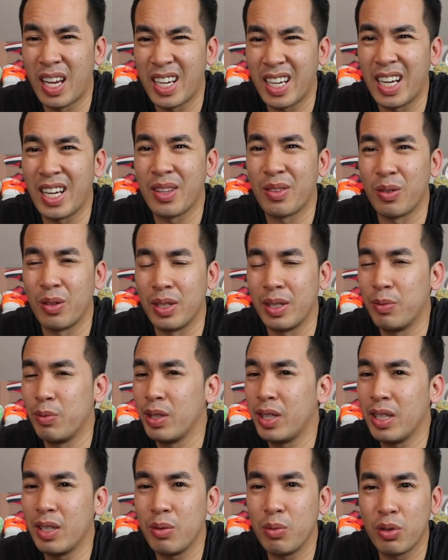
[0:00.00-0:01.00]
I gotta throw,
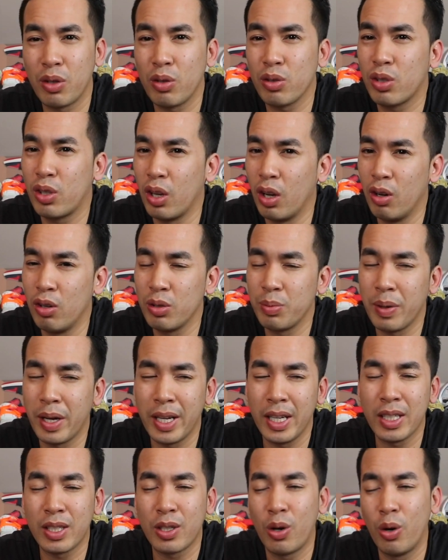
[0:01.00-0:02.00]
with, the, with those glows,
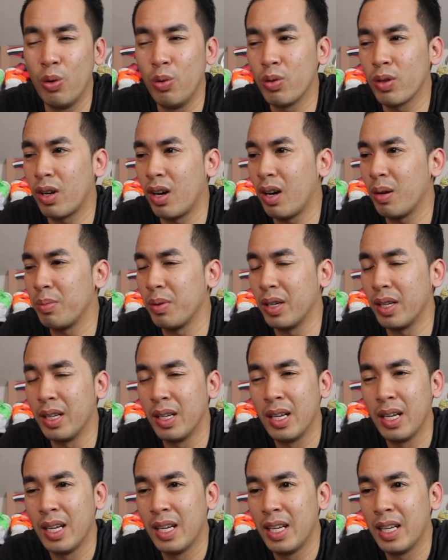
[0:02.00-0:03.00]
man, it's cool and all, but
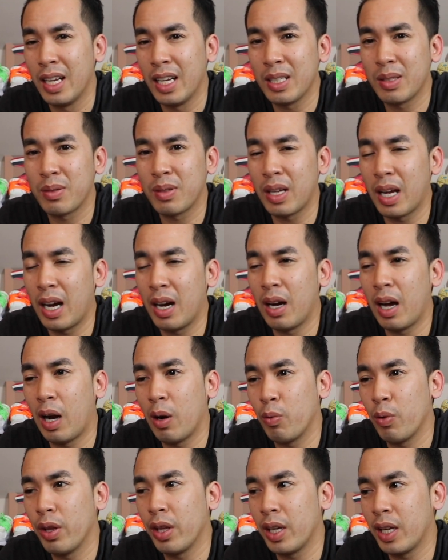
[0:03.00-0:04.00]
That's, I, I
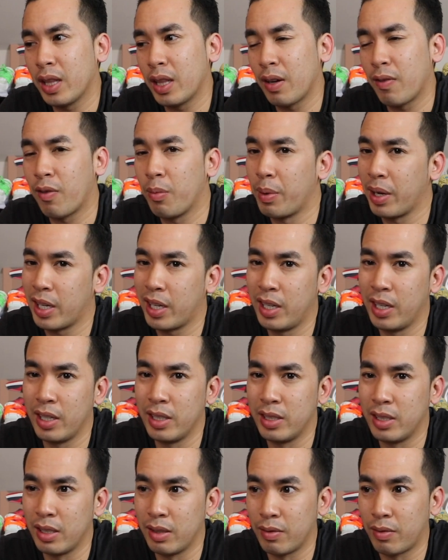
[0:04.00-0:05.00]
really get that for my
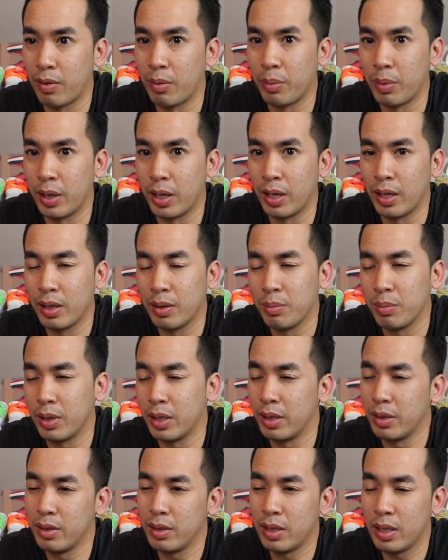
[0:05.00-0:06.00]
kids and for me,
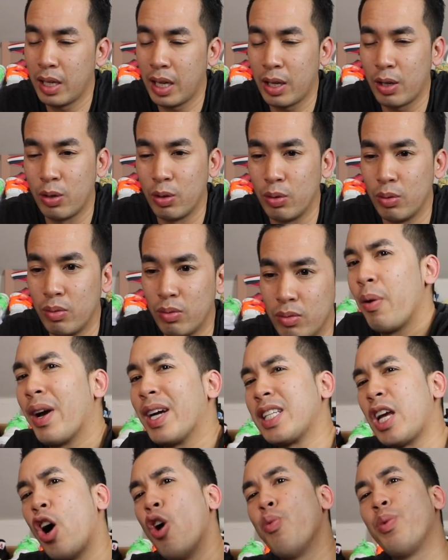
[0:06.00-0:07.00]
but they cool. Anyway,
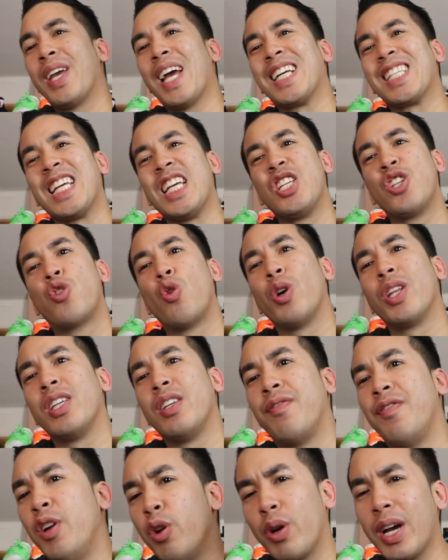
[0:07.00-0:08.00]
guys, I hope you guys enjoyed
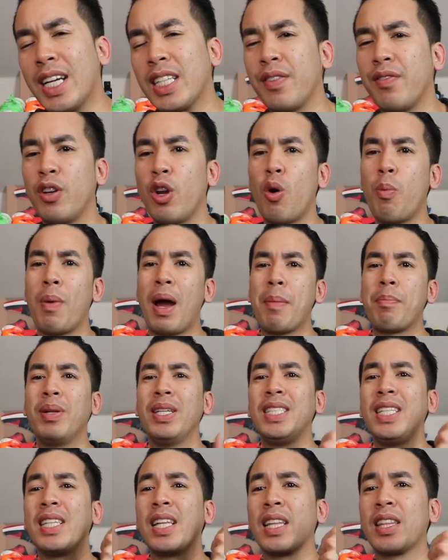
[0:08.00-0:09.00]
this video. Guys, if you don't mind,
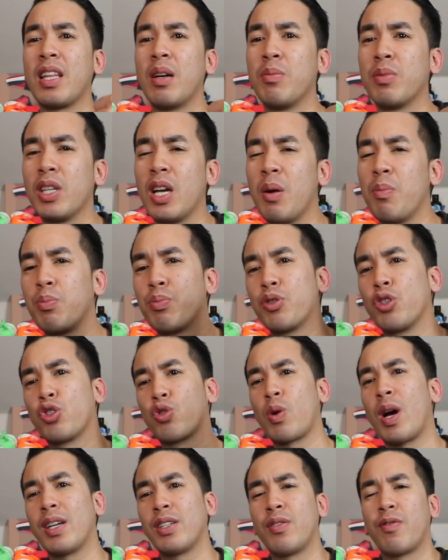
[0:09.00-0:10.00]
please hit that thumbs up.
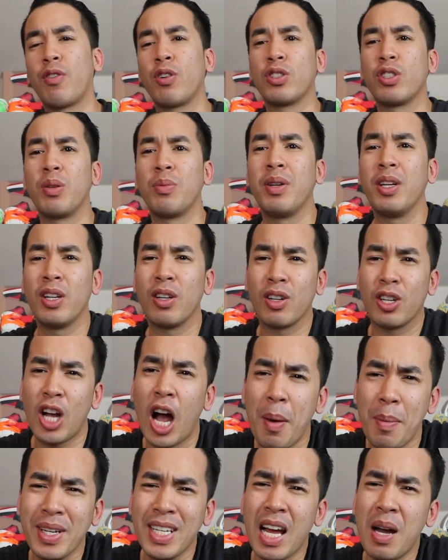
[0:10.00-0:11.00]
Subscribe if you're first time here.
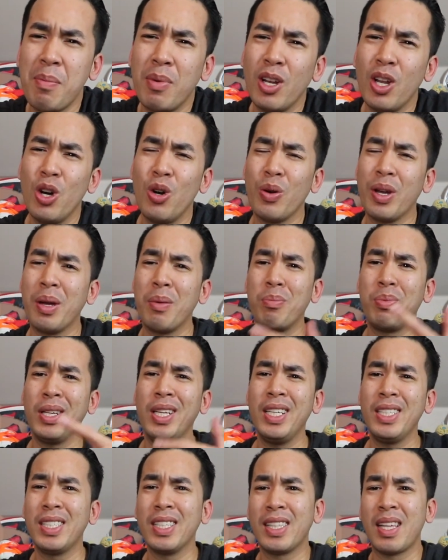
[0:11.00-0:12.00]
Comment down below, and
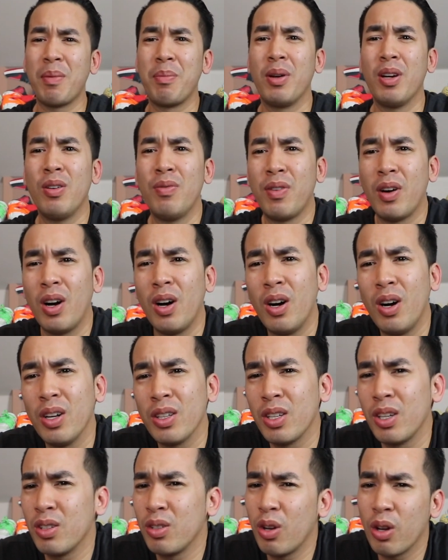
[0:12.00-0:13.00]
please hit that bell for all
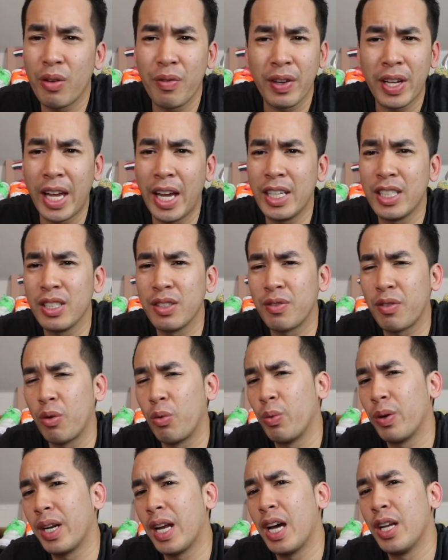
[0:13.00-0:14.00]
the notifications for
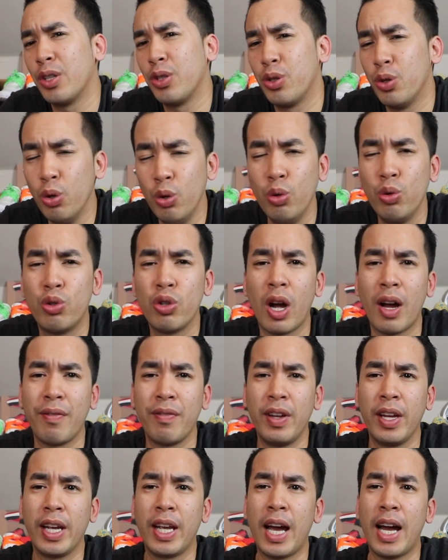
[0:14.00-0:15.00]
when I do drop
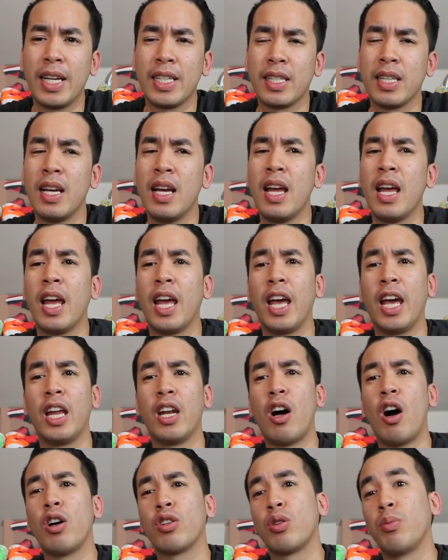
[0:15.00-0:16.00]
video, guys.
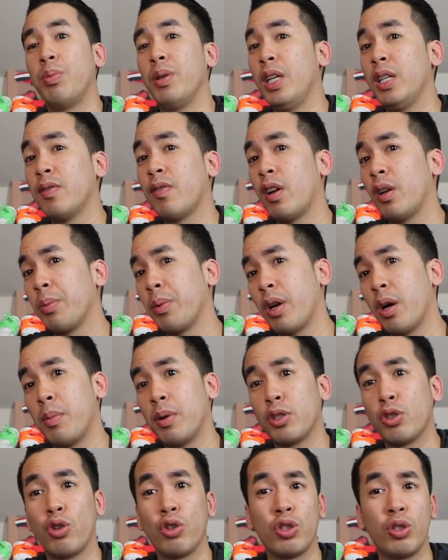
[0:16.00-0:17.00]
And also, please follow me on
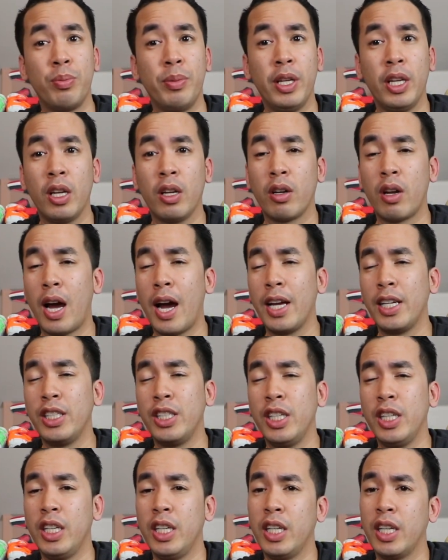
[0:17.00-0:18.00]
my social media, on I
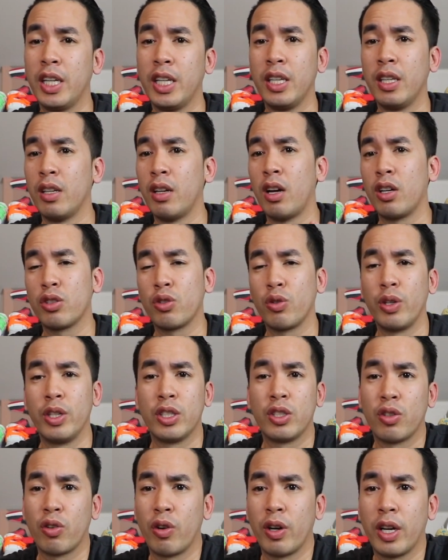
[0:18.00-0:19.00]
G, and also
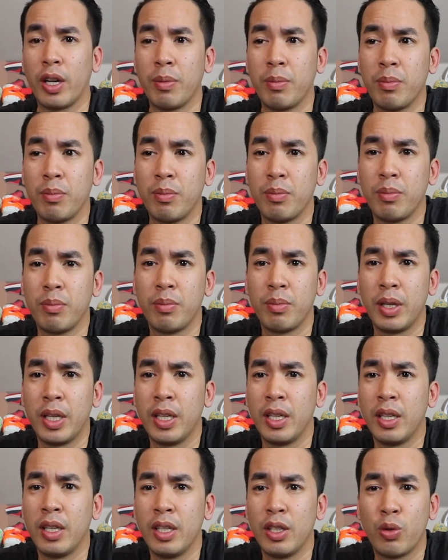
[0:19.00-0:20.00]
Instagram
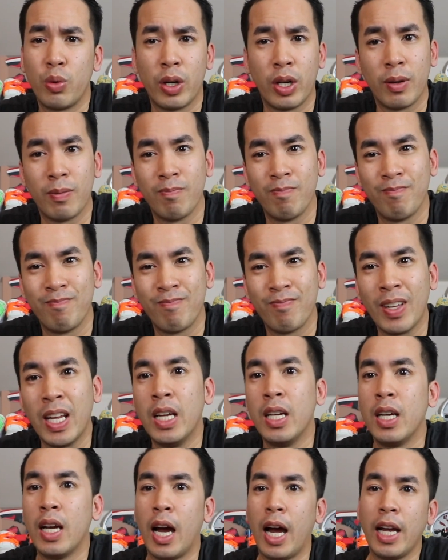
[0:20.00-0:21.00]
and Twitter. All
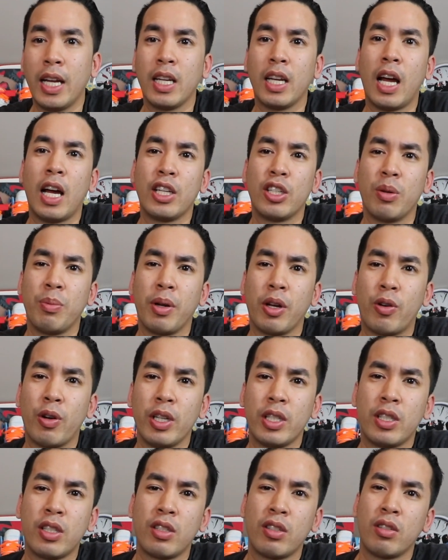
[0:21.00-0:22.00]
right, I'm Jumpman
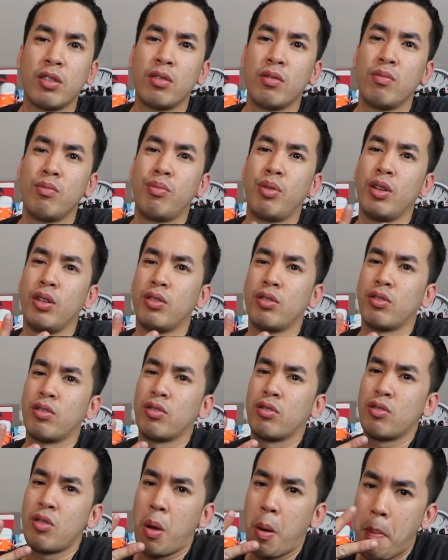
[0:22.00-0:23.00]
Chris.
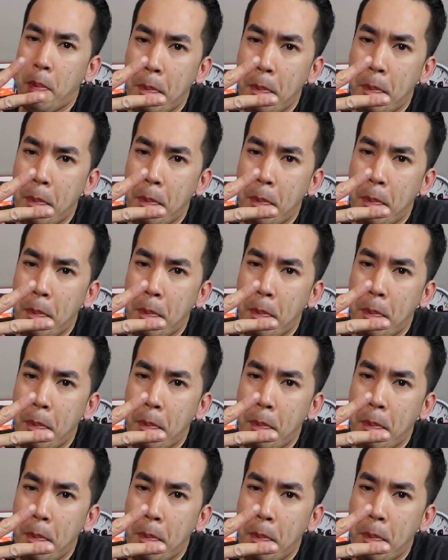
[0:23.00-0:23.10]
Peace.